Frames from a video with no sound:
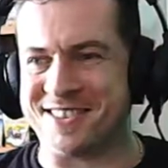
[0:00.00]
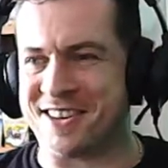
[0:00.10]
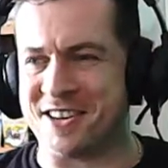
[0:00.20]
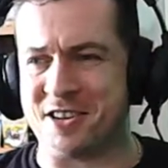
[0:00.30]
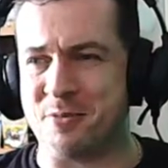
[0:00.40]

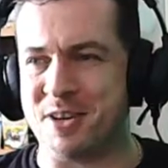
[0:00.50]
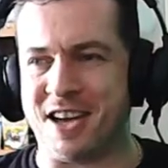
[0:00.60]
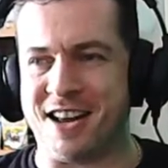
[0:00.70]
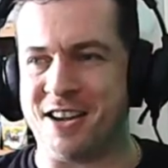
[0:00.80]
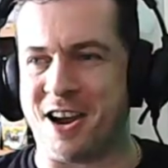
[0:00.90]
you meet
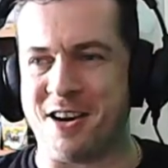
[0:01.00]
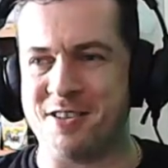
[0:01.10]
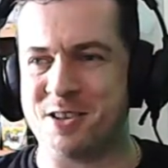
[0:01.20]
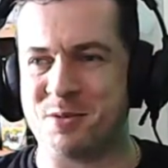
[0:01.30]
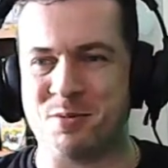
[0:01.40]
Alucard in
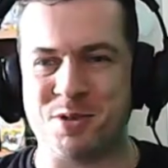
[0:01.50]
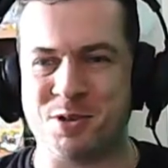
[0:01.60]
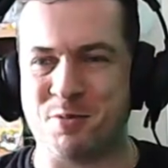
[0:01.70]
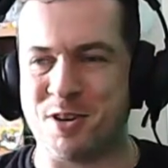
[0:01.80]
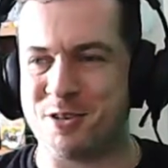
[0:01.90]
this one, which is
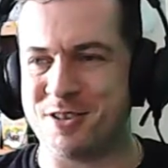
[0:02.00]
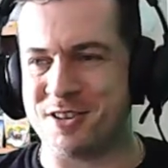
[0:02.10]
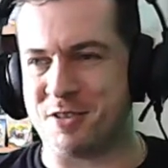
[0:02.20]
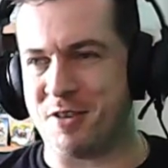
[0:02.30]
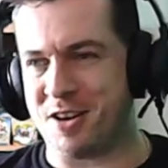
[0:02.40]
pretty good
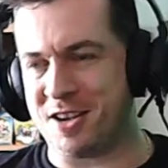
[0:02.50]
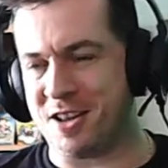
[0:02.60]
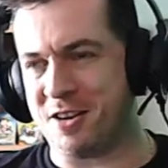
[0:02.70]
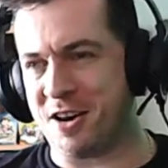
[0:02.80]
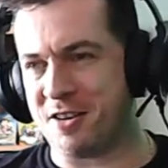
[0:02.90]
because I really like
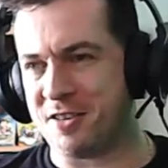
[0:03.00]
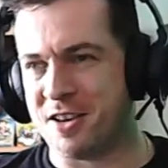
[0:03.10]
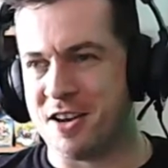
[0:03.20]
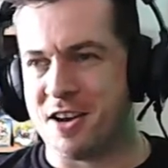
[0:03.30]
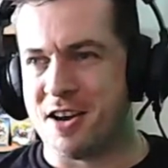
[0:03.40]
Alucard.
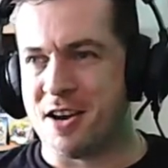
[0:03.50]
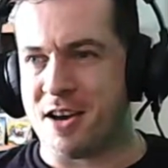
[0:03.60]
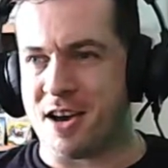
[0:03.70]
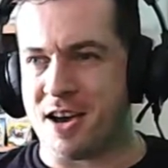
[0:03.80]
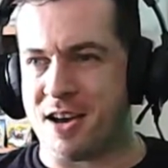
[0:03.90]

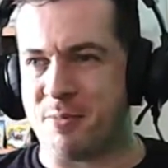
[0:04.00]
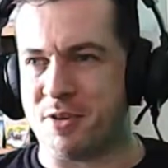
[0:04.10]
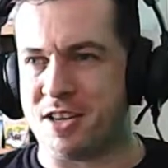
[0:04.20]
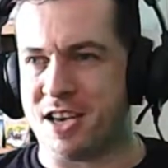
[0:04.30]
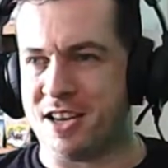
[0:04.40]

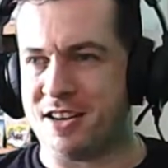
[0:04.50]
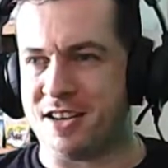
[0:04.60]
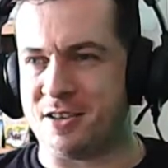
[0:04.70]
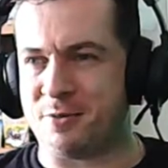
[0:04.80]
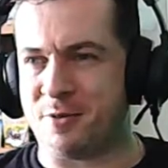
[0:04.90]
But again,
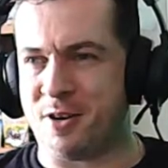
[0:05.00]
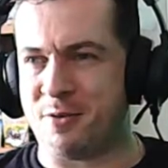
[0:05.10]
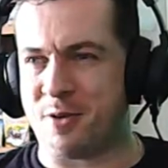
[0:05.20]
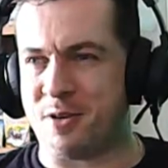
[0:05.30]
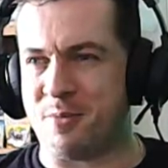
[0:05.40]
it's
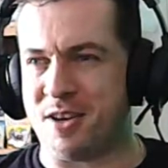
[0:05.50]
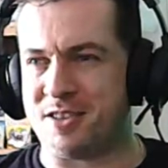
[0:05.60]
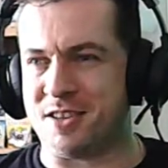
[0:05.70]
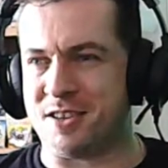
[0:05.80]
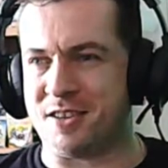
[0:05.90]
very
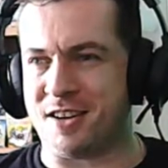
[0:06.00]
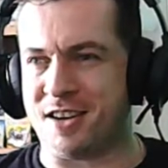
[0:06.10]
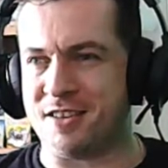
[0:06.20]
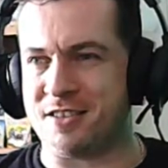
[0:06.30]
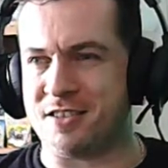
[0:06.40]
basic,
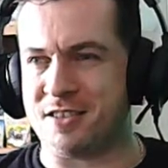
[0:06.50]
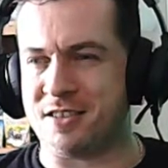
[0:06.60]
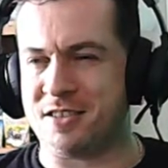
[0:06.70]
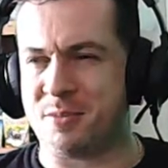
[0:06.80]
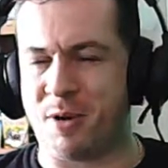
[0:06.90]
and
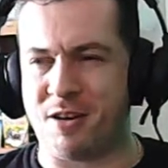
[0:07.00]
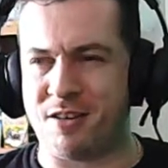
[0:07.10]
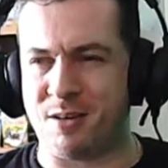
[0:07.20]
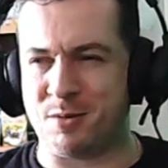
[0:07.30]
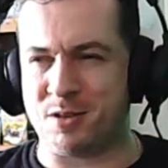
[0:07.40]
this
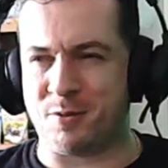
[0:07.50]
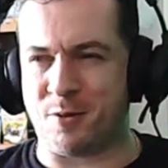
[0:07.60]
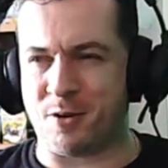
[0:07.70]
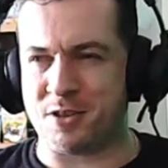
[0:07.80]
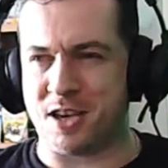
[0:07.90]
apparently was the
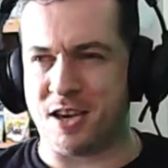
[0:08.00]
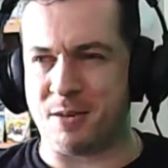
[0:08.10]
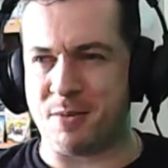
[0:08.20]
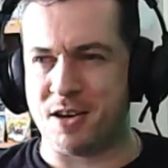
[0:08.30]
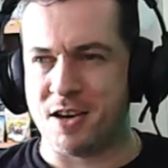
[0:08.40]
first
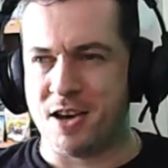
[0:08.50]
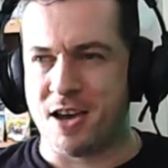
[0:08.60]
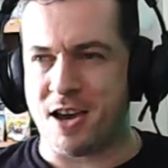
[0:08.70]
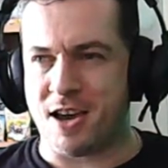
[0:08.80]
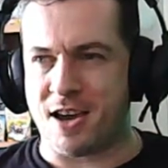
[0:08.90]
game
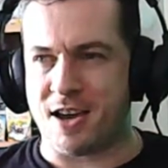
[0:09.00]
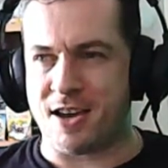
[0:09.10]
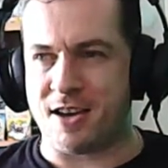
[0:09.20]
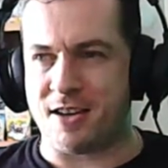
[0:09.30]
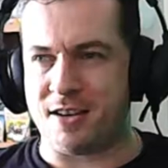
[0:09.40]

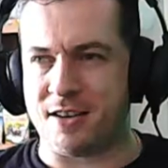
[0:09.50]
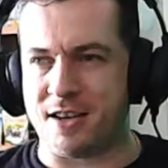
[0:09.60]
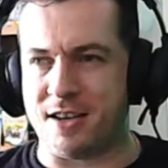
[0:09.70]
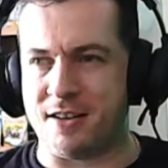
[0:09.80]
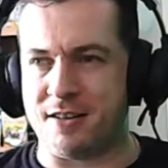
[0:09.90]

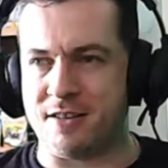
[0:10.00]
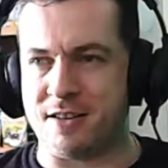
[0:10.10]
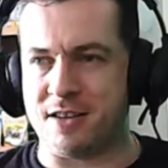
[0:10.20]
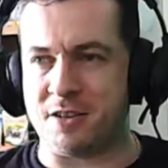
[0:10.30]
in the